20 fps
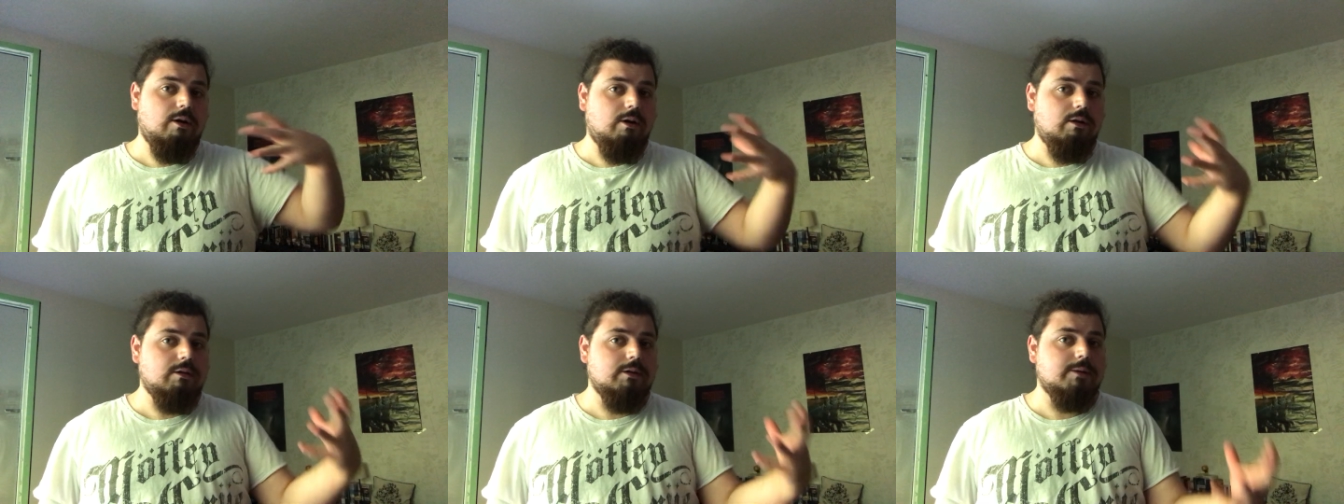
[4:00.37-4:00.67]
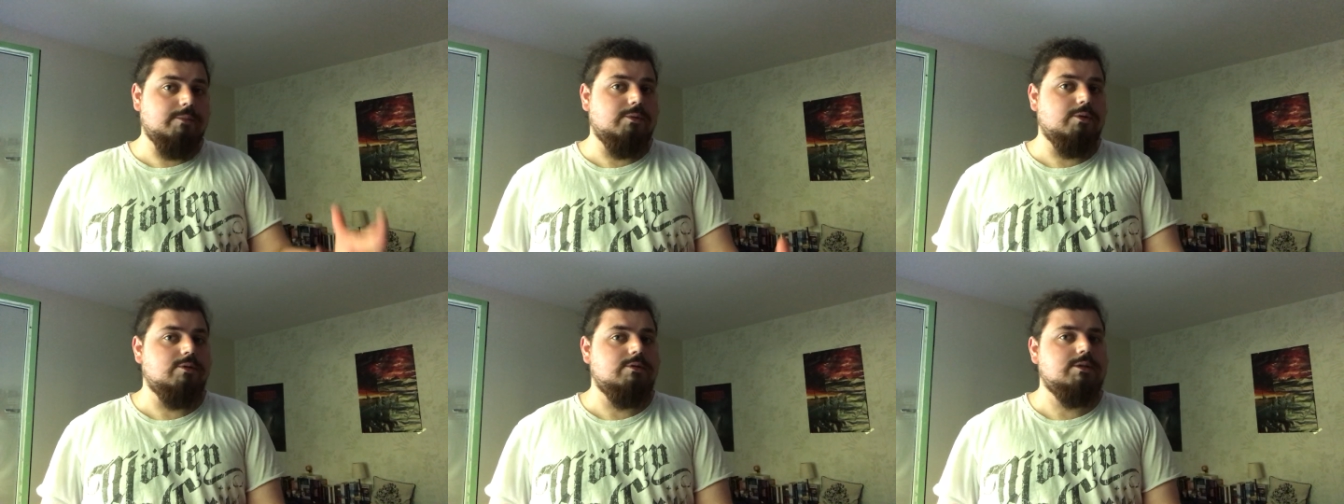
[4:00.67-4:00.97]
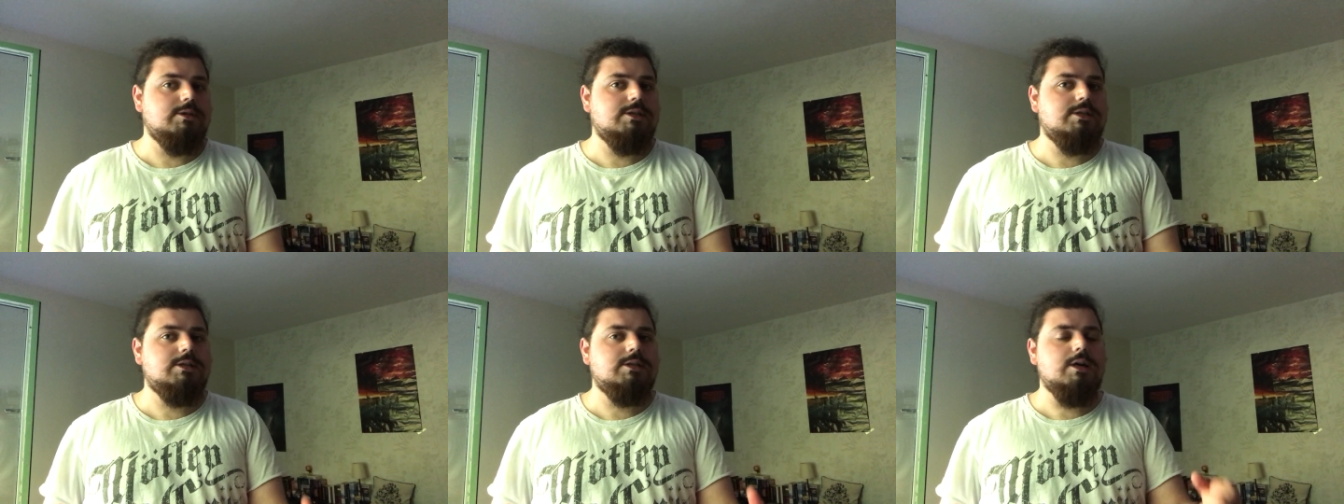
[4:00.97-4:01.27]
all the
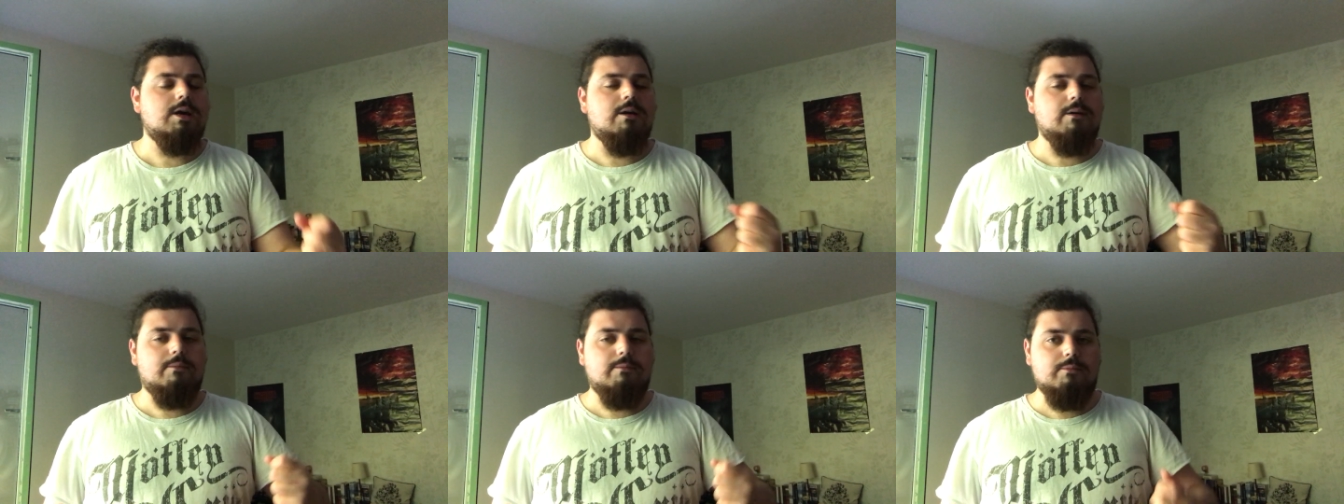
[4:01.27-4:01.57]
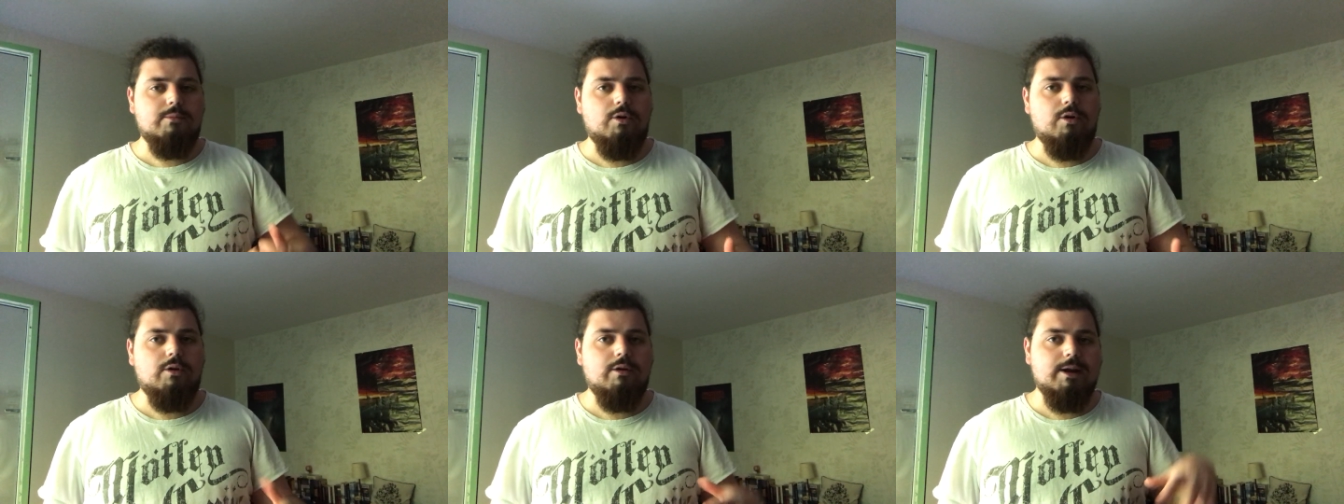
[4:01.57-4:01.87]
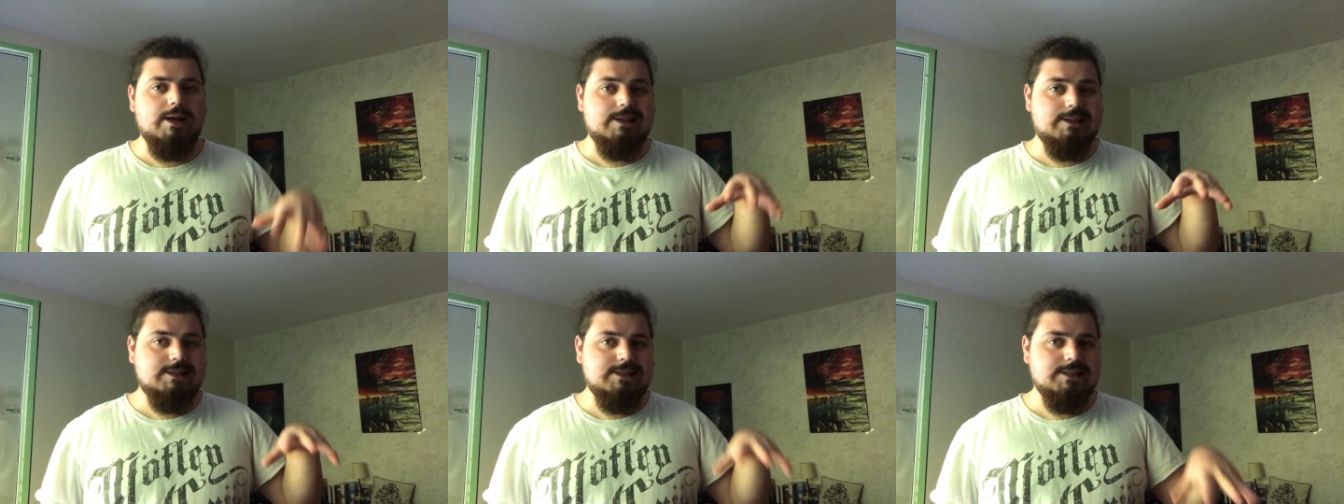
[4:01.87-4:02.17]
books
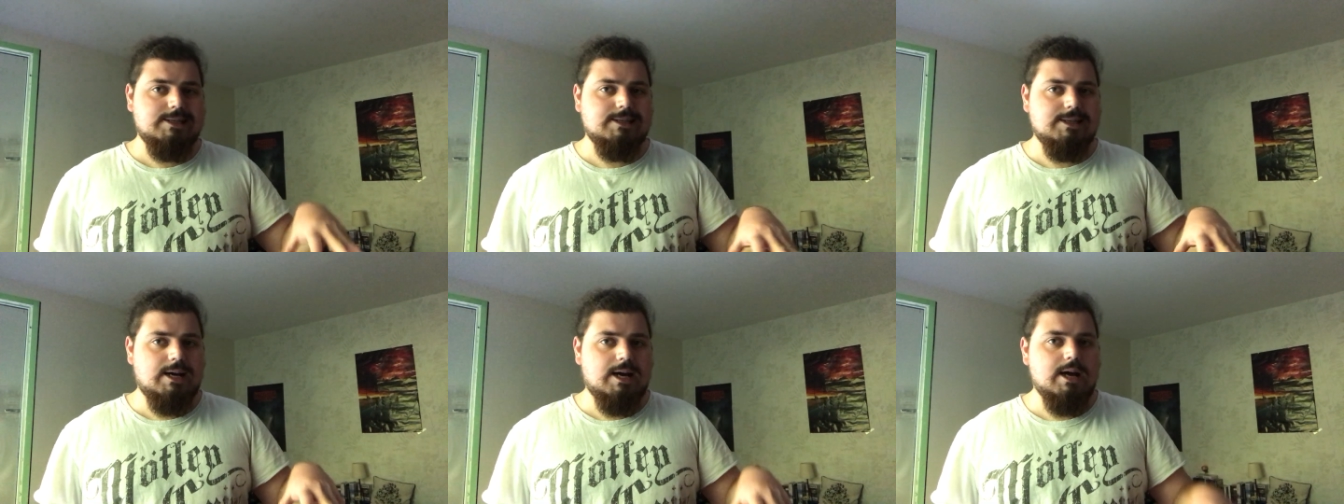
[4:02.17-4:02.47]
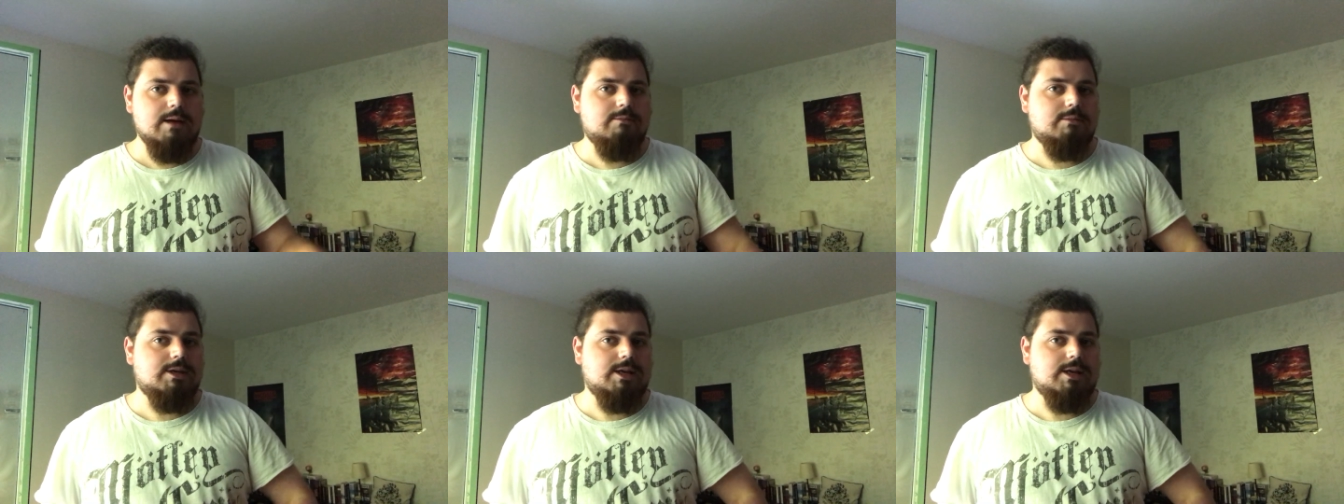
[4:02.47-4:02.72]
more at this time